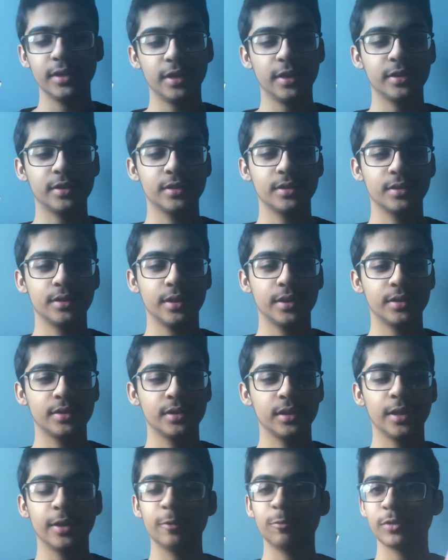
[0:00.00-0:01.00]

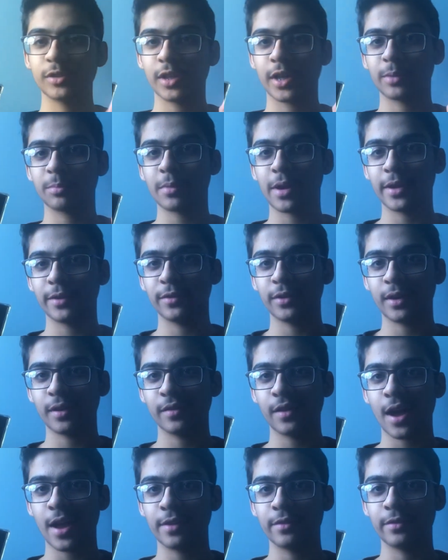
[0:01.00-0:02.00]
It was like my
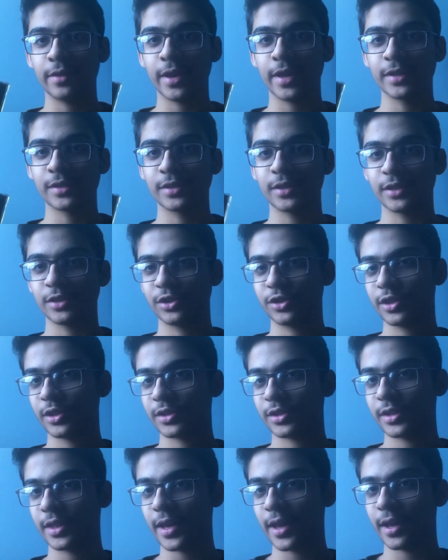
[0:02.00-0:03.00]
5S. It's
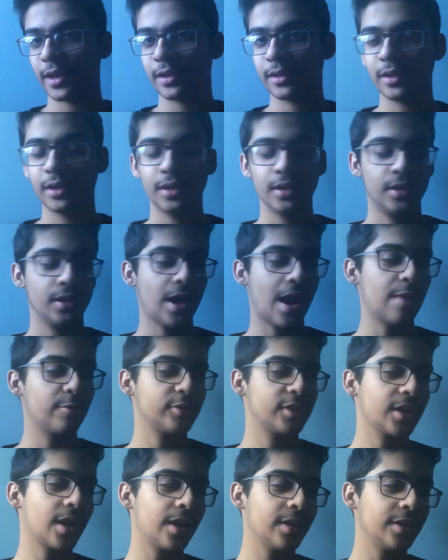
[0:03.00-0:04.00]
just that I was
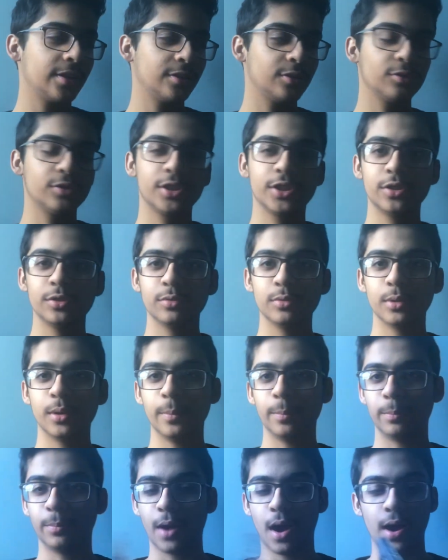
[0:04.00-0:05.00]
kind of used to a
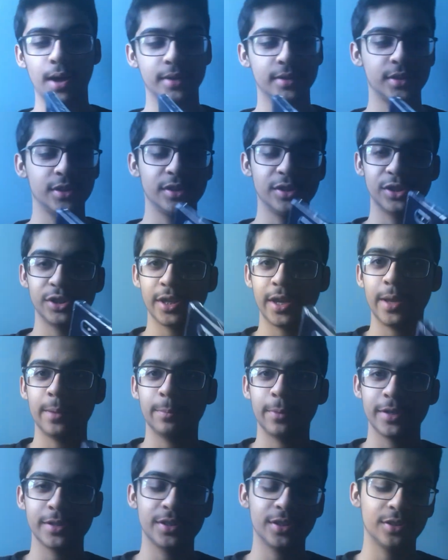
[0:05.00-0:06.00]
boxy shape,
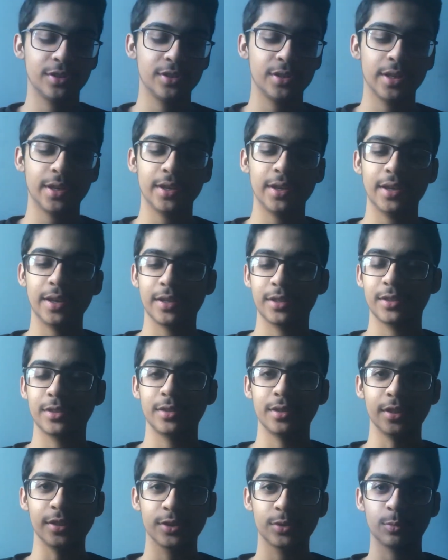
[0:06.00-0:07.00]
I should say.
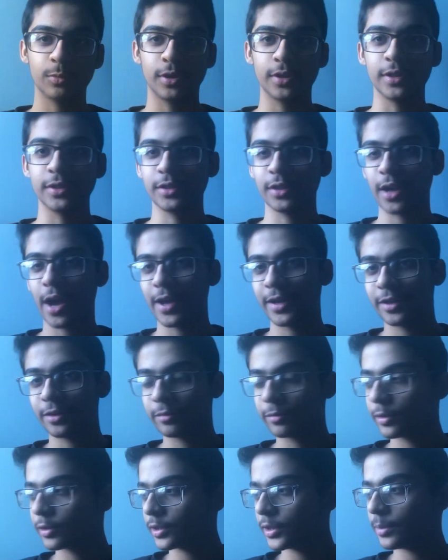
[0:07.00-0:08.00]
I
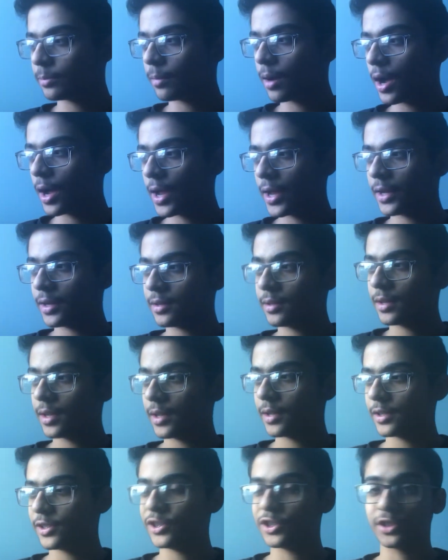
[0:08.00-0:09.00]
didn't really mind.
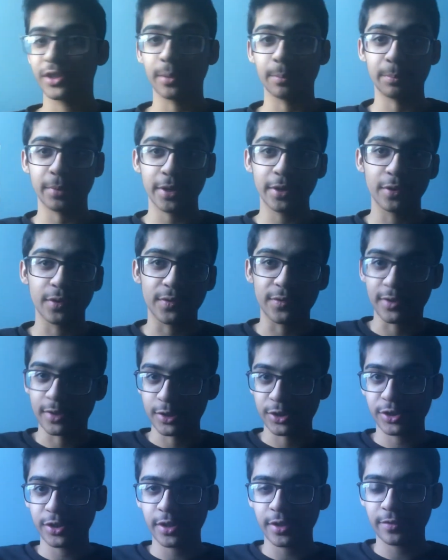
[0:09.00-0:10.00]
It's just a bigger
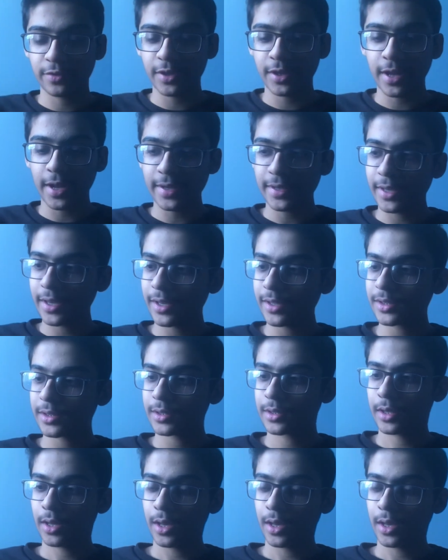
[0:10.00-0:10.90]
version of it, I guess.